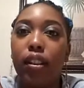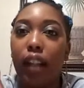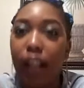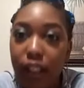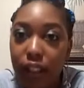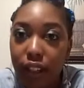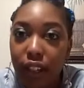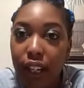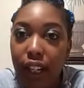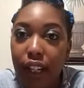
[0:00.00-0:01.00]
at a younger
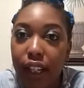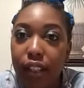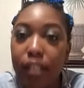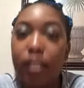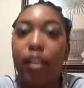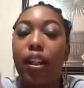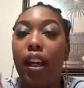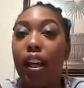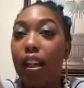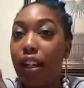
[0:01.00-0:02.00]
age and